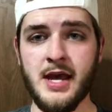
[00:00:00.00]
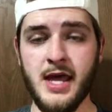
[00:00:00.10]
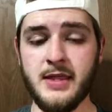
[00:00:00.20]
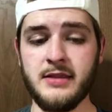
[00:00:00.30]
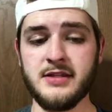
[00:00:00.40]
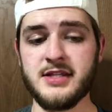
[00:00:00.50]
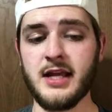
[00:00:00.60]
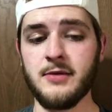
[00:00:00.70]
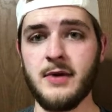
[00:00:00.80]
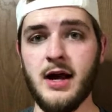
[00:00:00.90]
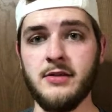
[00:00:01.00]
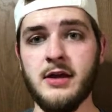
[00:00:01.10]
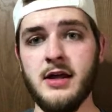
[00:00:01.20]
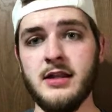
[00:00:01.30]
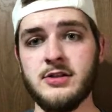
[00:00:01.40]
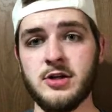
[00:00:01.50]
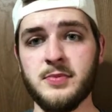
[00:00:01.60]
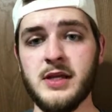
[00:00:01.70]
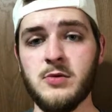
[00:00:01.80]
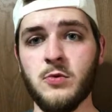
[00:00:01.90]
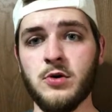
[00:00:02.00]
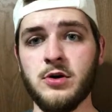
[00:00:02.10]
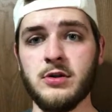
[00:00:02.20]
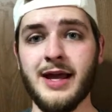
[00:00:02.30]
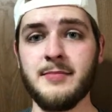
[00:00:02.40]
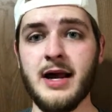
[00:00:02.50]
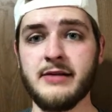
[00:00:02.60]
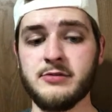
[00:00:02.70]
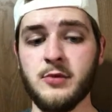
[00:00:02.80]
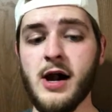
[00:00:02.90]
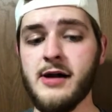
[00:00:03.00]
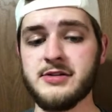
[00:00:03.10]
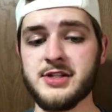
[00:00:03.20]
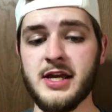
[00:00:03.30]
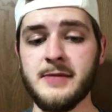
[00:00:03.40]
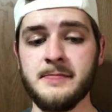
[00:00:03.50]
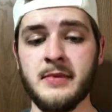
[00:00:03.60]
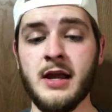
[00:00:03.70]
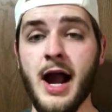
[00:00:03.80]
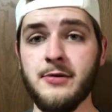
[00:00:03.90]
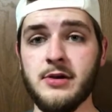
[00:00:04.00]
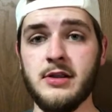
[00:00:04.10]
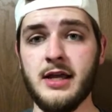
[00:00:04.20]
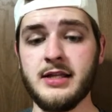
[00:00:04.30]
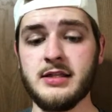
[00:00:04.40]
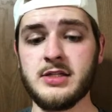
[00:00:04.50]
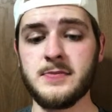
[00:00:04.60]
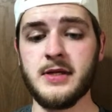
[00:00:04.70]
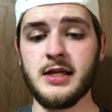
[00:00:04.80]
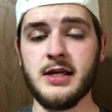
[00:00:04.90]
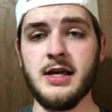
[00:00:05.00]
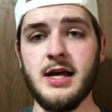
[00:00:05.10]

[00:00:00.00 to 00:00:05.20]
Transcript: And then the second round, they took Pete Warner, linebacker from Ohio State. I really like this pick.